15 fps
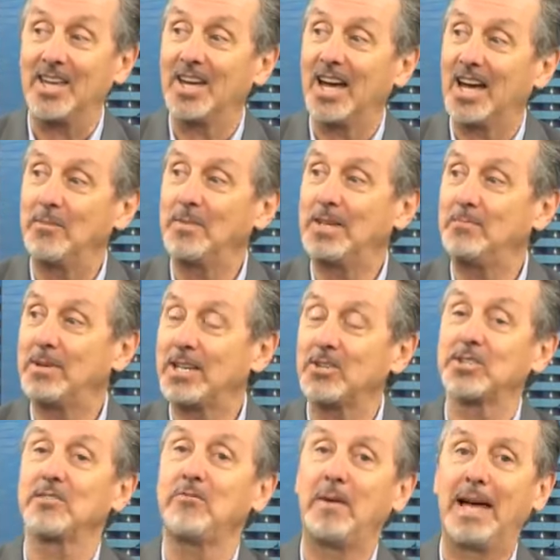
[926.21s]
I mean, because
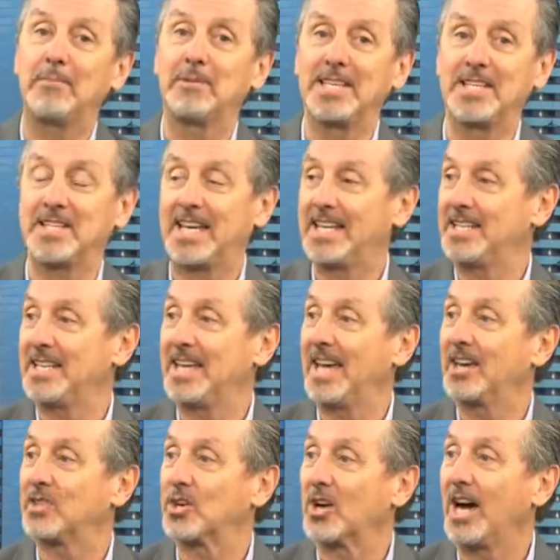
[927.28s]
the family stayed together.